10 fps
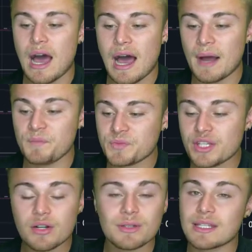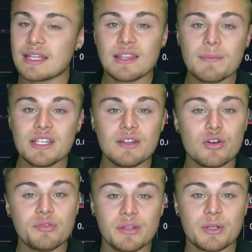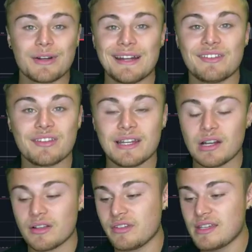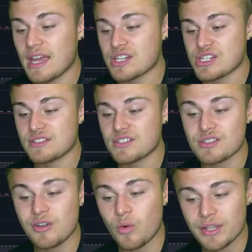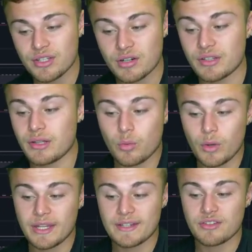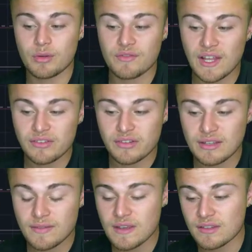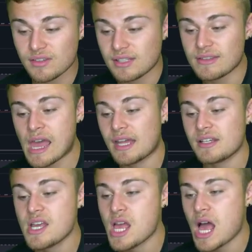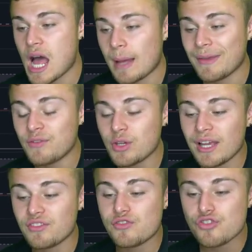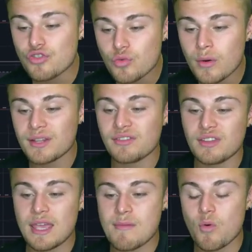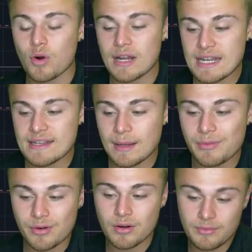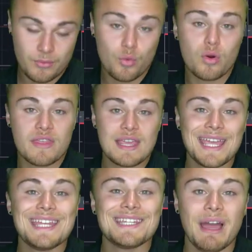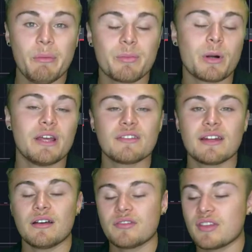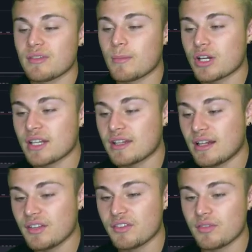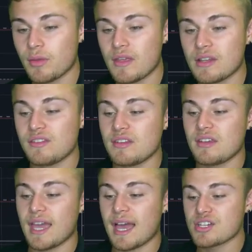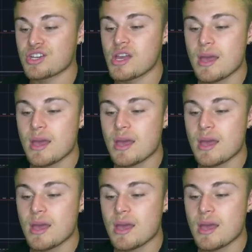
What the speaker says: Let me know some of your insight on Zcash. Is this a coin you're, you know, willing to invest in, things like that? If you guys do want to see a more in-depth or the in-depth price analysis and market analysis within Zcash,